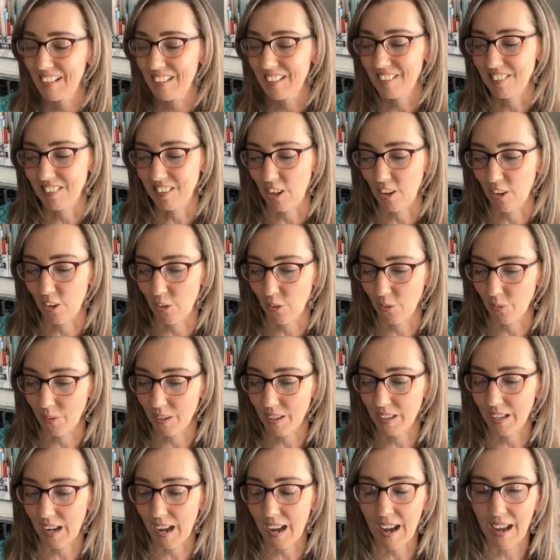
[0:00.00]
So
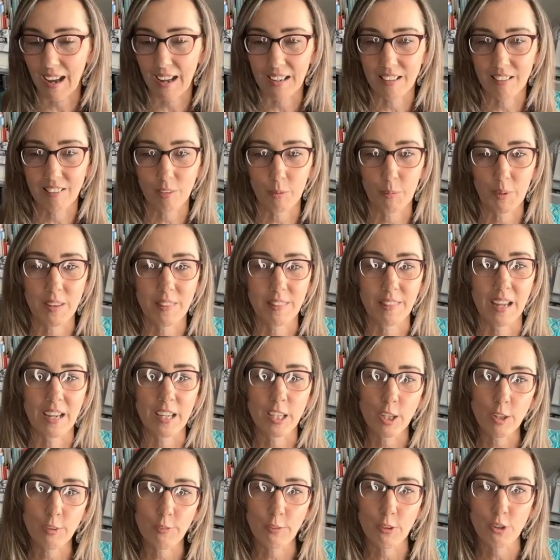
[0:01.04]
guys, we
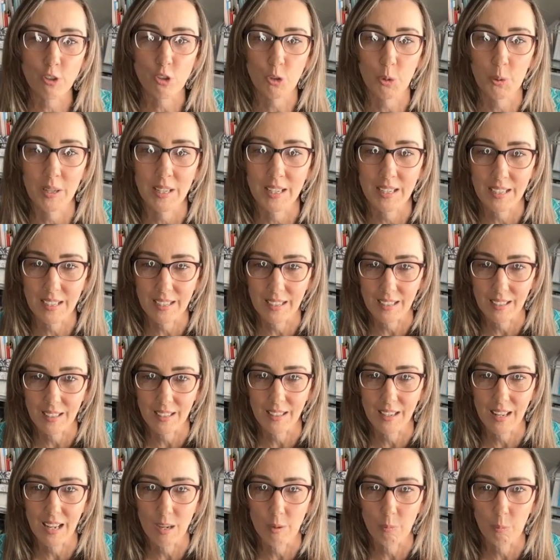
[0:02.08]
thank you for joining
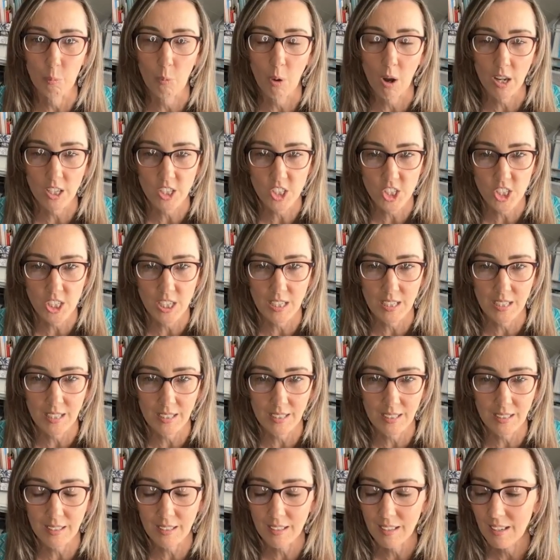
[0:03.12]
in and
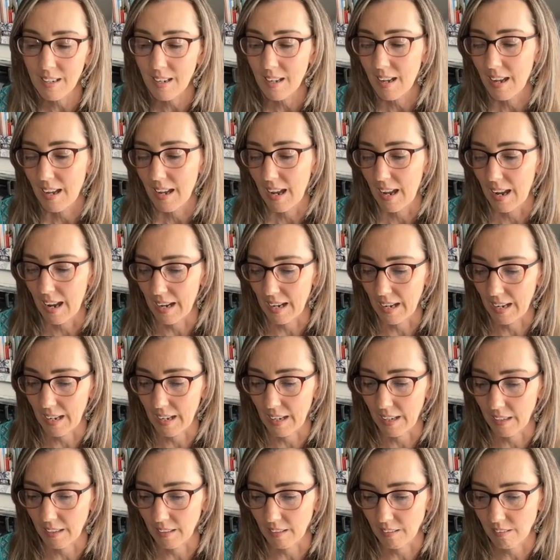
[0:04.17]
watching.
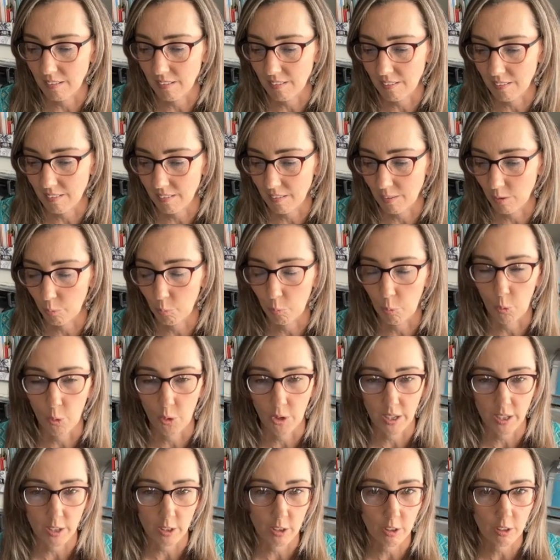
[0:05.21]
And
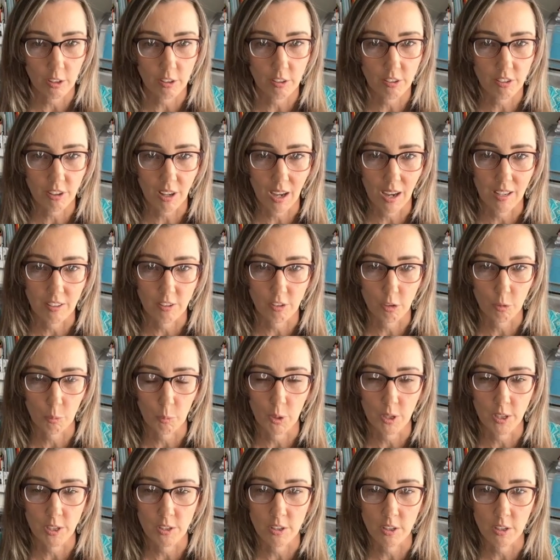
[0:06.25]
warriors, I just
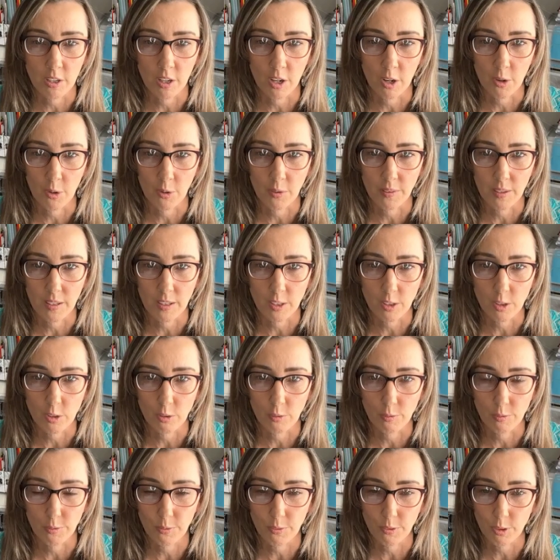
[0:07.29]
want you to know that
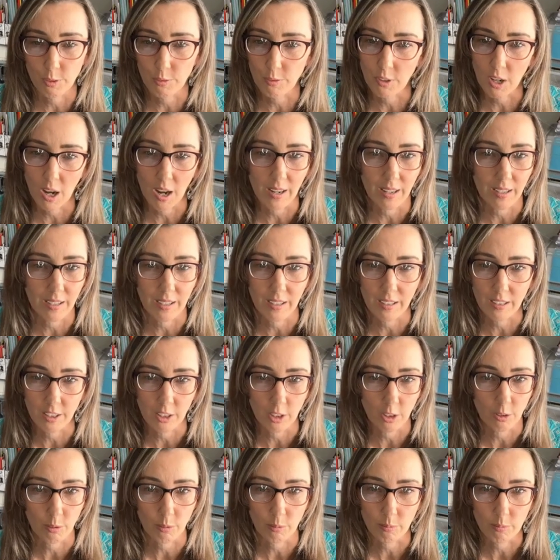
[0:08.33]
you've got it in
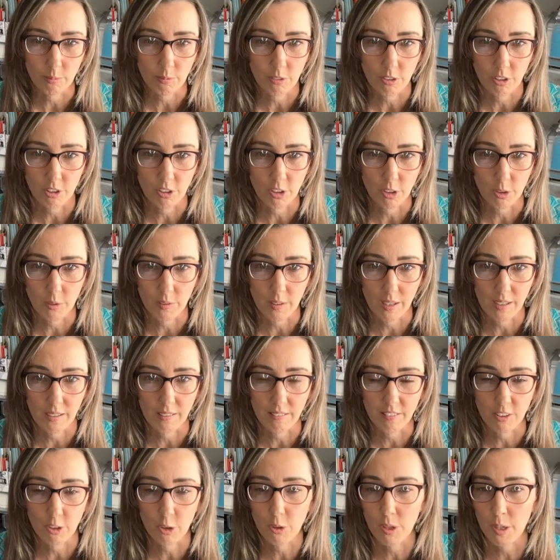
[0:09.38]
you to do
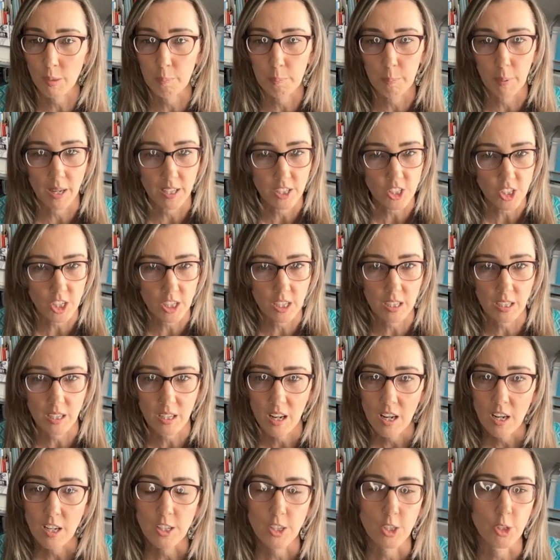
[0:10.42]
this. You can budget,
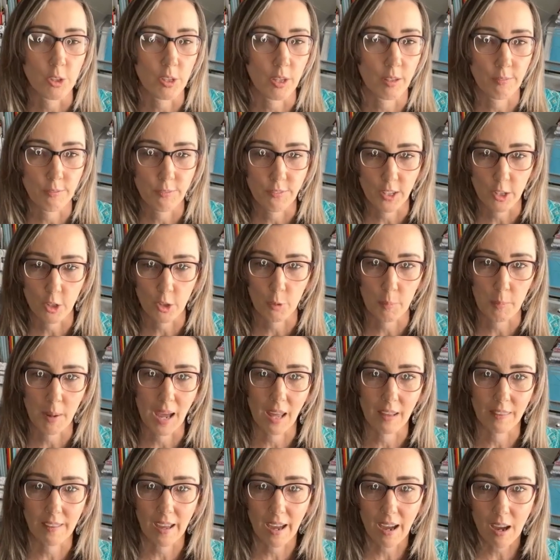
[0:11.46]
you can figure
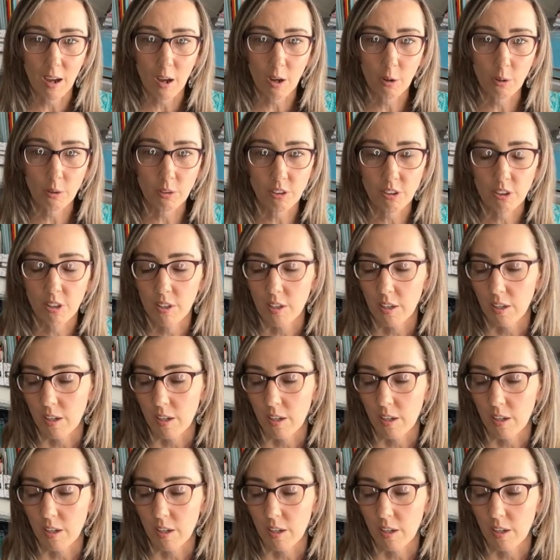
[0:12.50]
math out.